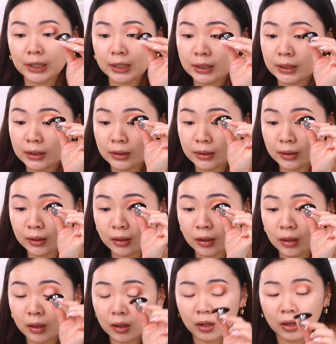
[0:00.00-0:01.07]
it
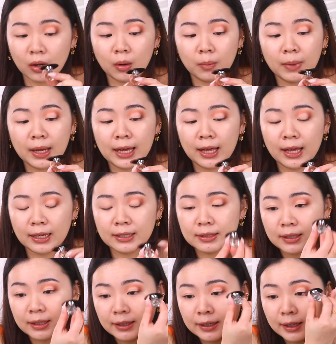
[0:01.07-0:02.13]
on my eyes
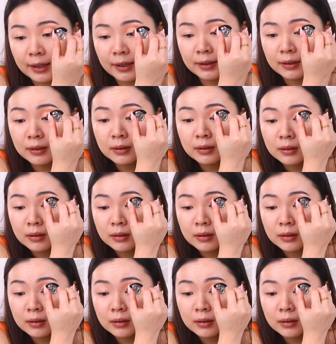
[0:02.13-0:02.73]
again